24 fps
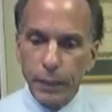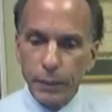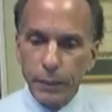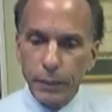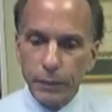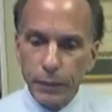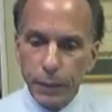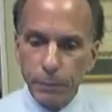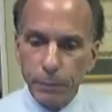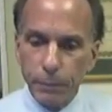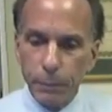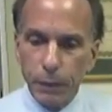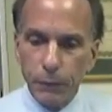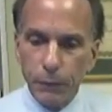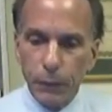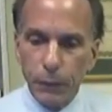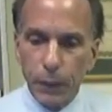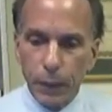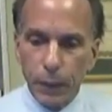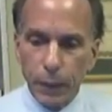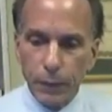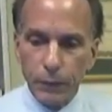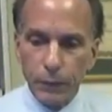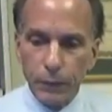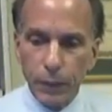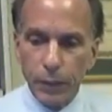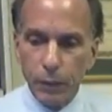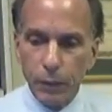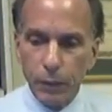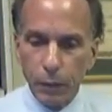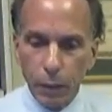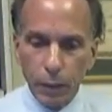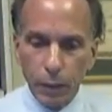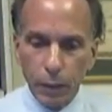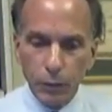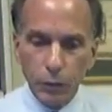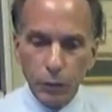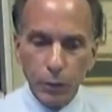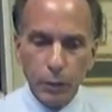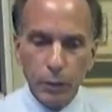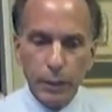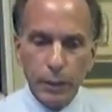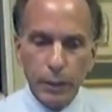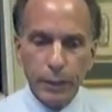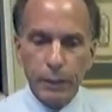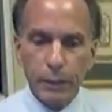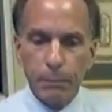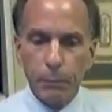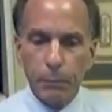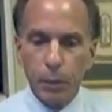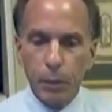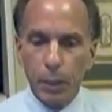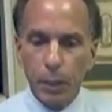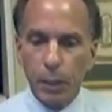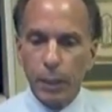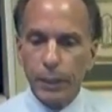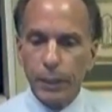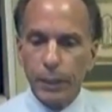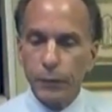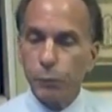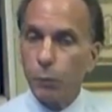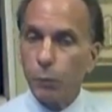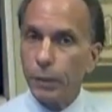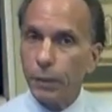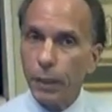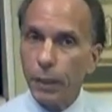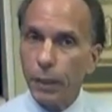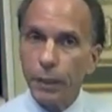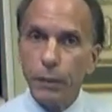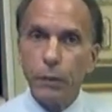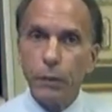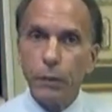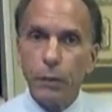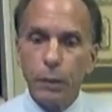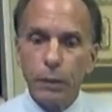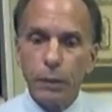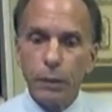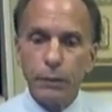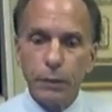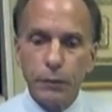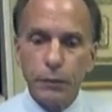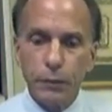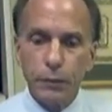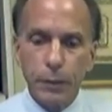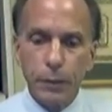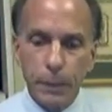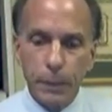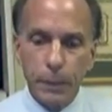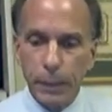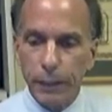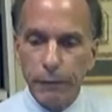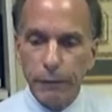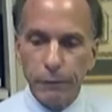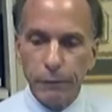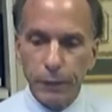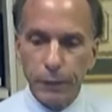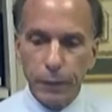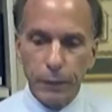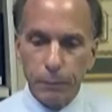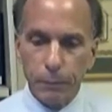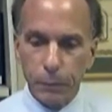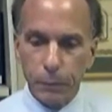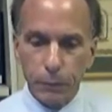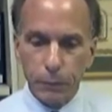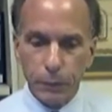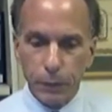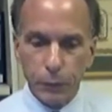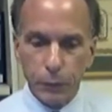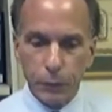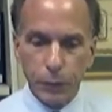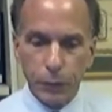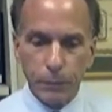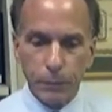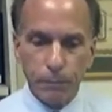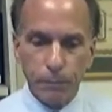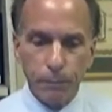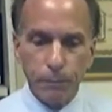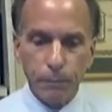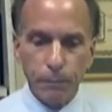exemplifies and logically implies what they call the similarity position,